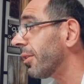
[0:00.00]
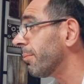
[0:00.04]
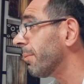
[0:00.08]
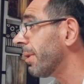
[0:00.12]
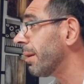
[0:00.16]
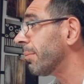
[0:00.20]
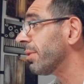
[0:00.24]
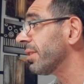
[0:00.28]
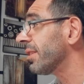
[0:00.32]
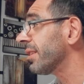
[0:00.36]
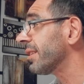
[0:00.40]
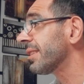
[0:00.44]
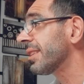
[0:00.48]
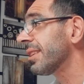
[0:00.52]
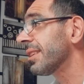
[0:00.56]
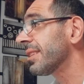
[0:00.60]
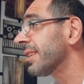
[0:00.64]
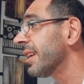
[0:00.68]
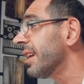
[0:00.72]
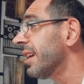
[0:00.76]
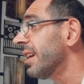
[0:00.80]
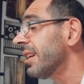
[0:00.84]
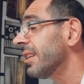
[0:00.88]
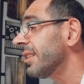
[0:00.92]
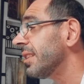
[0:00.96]
Remember, this
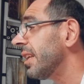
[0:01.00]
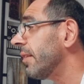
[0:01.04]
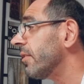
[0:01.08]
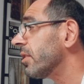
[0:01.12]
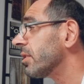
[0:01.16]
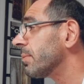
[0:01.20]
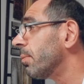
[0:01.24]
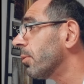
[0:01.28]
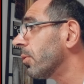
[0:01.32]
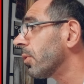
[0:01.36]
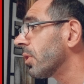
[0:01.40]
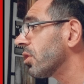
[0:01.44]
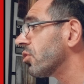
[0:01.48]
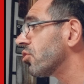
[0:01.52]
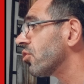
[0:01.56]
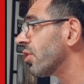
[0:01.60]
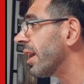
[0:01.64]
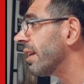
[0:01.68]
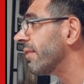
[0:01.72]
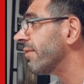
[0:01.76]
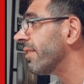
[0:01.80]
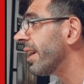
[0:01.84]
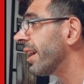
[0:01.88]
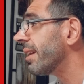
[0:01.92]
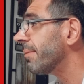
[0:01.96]
is David's pulling a
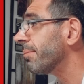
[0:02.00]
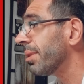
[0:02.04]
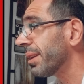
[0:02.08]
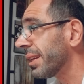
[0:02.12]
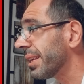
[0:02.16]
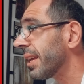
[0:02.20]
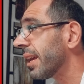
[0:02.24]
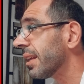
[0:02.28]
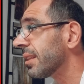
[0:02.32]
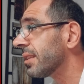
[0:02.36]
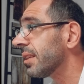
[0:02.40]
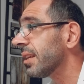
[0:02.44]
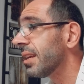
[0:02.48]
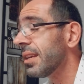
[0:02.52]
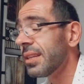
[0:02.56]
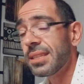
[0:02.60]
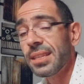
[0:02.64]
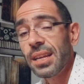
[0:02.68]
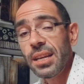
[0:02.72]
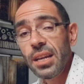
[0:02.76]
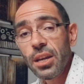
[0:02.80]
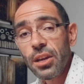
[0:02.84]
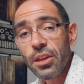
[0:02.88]
dry van, but get this,